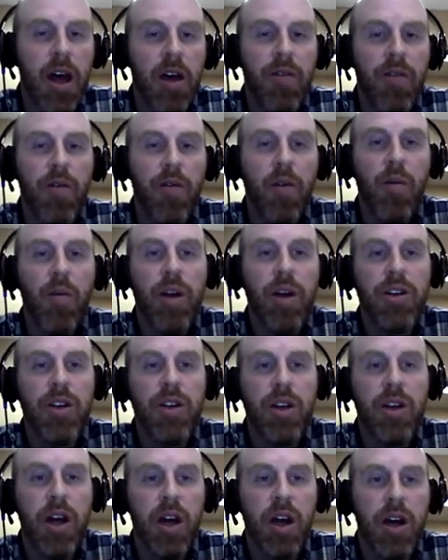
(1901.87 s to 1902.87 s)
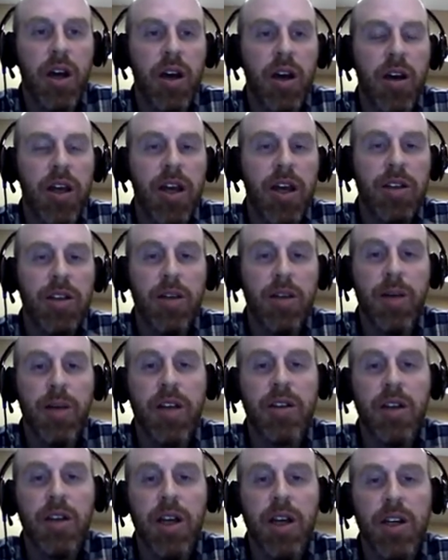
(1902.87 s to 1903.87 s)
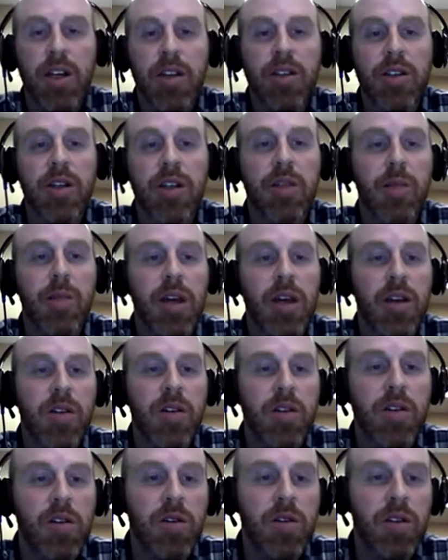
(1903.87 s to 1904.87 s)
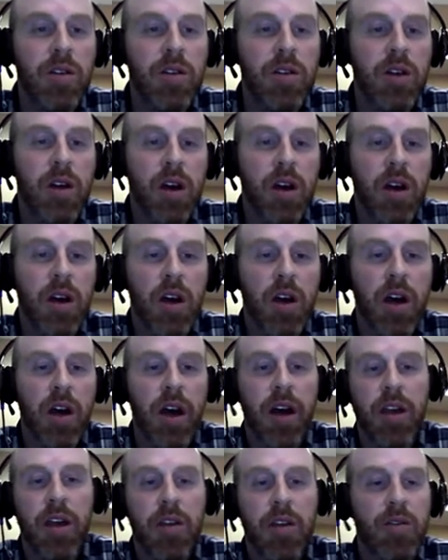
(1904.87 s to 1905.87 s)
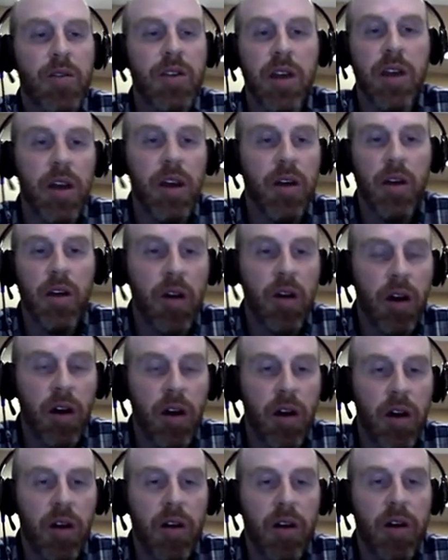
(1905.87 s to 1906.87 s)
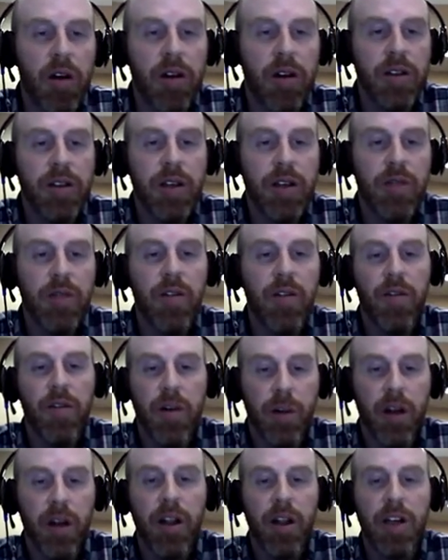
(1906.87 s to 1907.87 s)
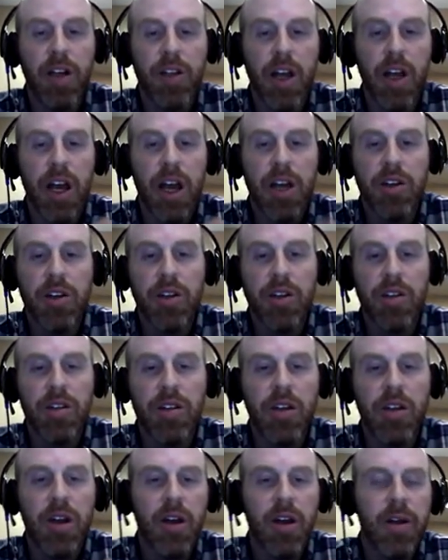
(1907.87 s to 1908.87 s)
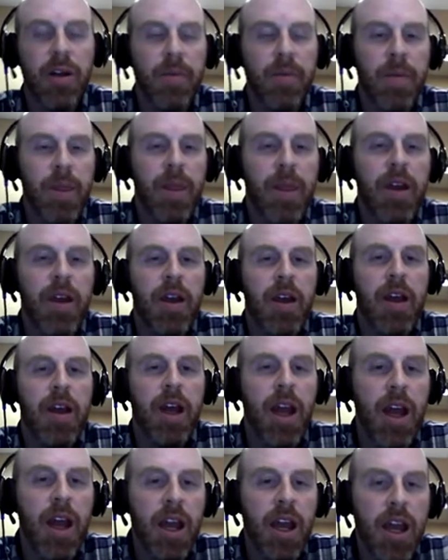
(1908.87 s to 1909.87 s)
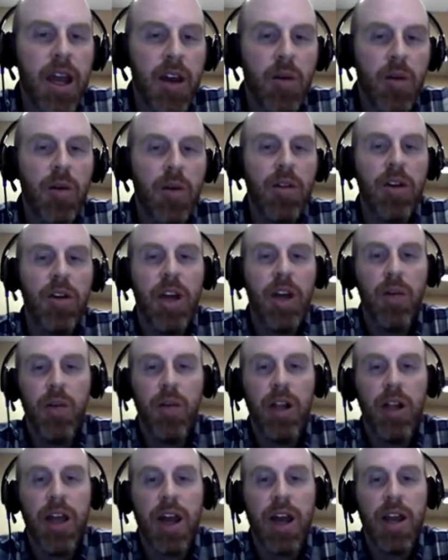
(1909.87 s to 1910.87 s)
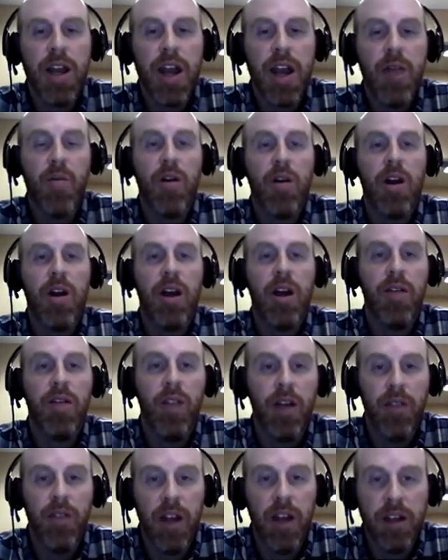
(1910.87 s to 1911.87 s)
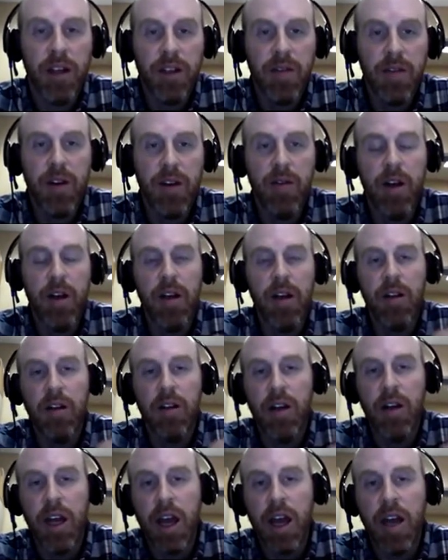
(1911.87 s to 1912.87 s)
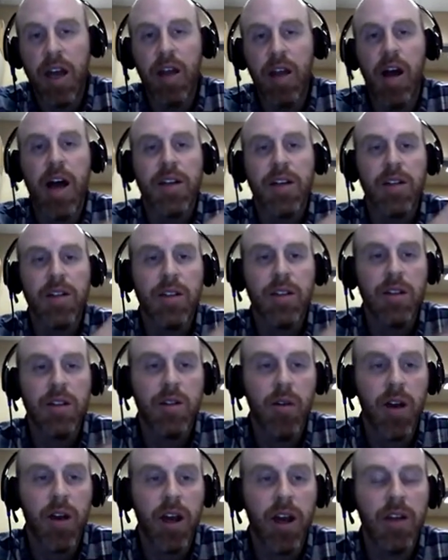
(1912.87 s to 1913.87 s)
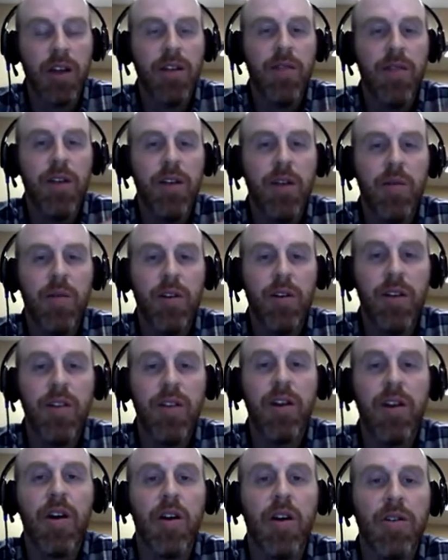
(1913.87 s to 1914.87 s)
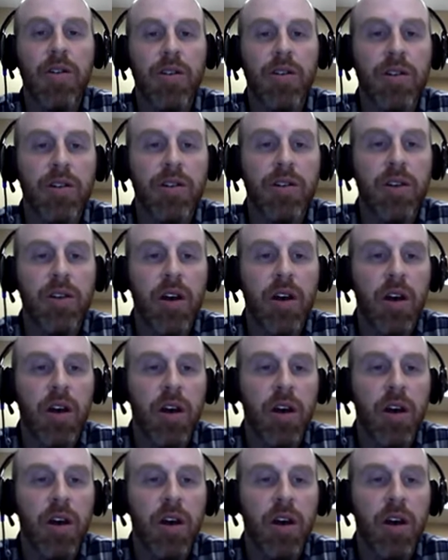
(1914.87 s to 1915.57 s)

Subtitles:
for which calcium oscillations can be induced using several pharmacologic agents. Here we're looking really at network kind of level activity, right? You're looking at oscillatory activity within the cultures